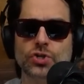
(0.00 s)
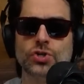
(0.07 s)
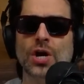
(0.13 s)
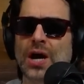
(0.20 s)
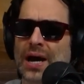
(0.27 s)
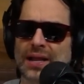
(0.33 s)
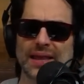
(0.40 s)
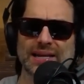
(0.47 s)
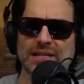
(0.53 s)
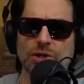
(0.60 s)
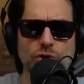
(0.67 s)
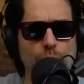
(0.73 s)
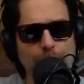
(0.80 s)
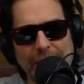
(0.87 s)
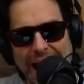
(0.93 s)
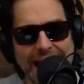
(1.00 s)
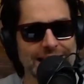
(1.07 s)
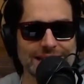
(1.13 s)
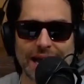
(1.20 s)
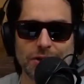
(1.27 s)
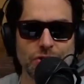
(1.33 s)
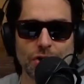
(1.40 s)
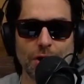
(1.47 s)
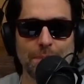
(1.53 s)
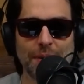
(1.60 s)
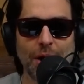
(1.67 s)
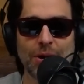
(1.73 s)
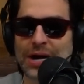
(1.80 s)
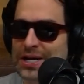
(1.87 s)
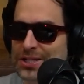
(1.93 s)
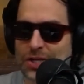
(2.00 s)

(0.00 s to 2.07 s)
Sh- like, did you pack that shirt, bro?